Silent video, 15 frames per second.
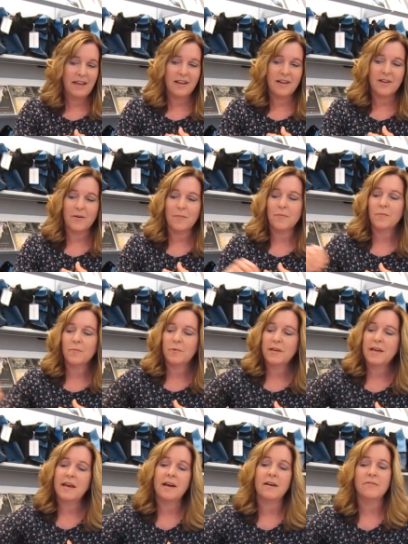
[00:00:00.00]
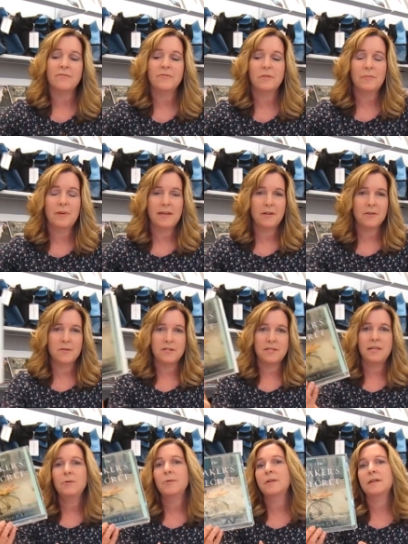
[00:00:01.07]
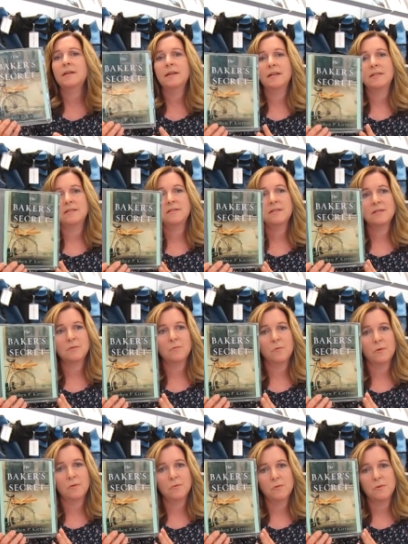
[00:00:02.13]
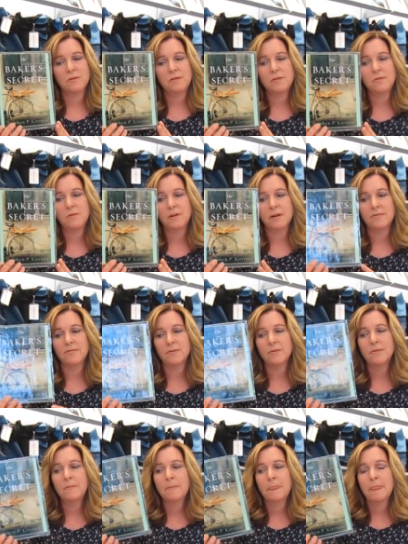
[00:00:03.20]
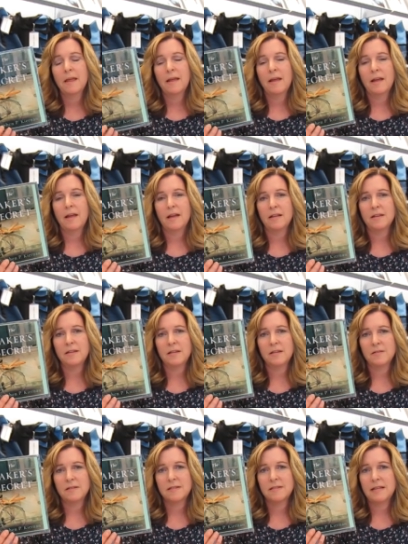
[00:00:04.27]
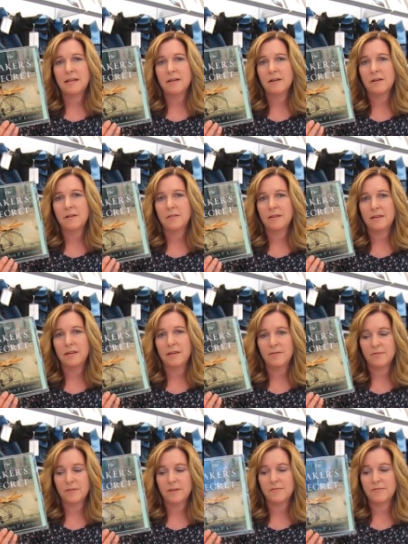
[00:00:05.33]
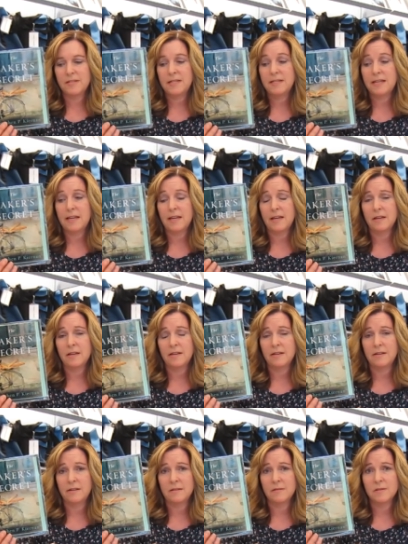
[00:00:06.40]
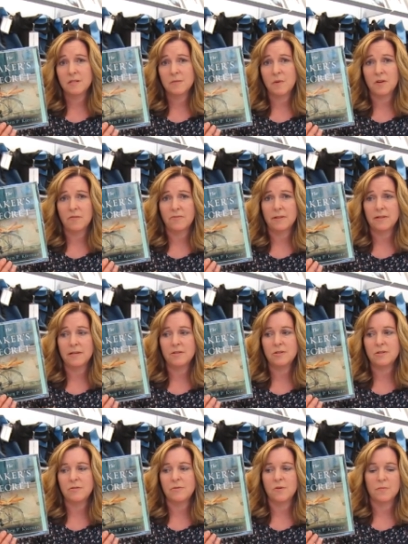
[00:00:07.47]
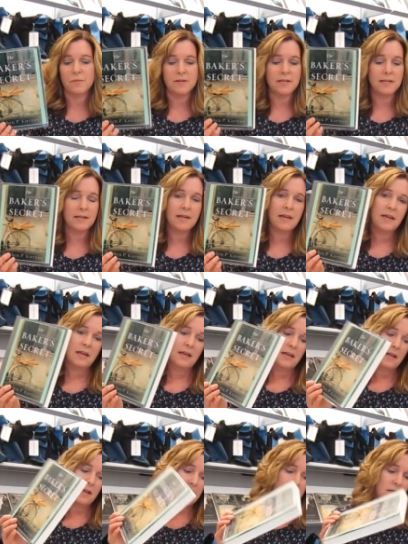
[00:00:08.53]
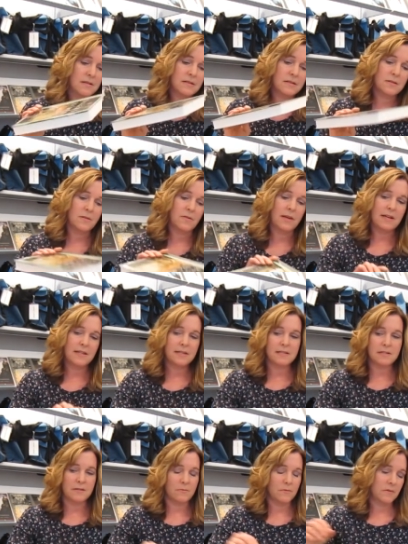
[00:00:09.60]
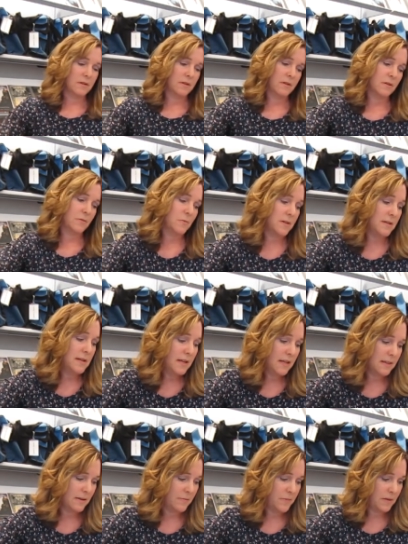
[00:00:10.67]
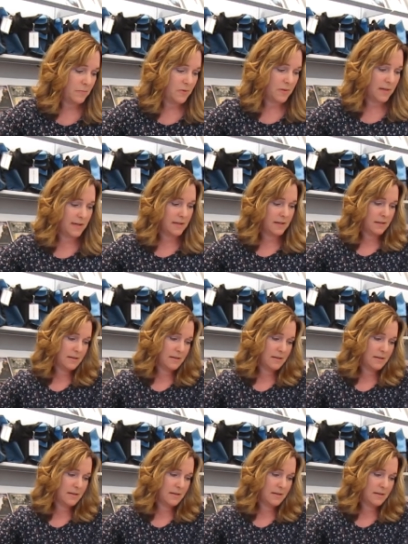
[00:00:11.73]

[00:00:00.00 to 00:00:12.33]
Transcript: Um, we have The Baker's Secret, and this is a World War II novel, and it's set on the eve of D-Day in a small village in Normandy. And so that is a good one that people like.